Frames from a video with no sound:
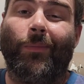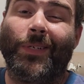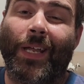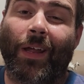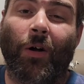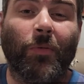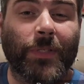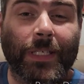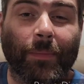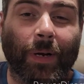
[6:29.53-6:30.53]
One day I hope
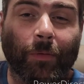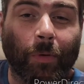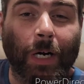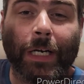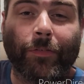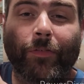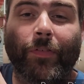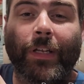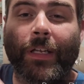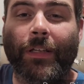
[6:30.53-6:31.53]
to get my
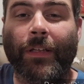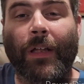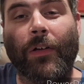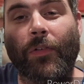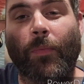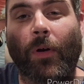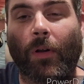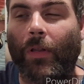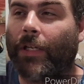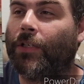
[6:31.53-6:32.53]
wife in a
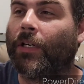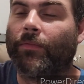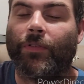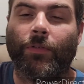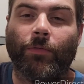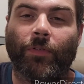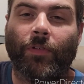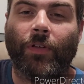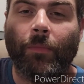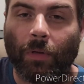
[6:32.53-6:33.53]
sparkly jumpsuit
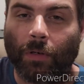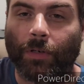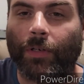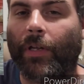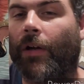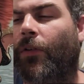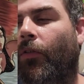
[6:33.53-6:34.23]
similar to Donna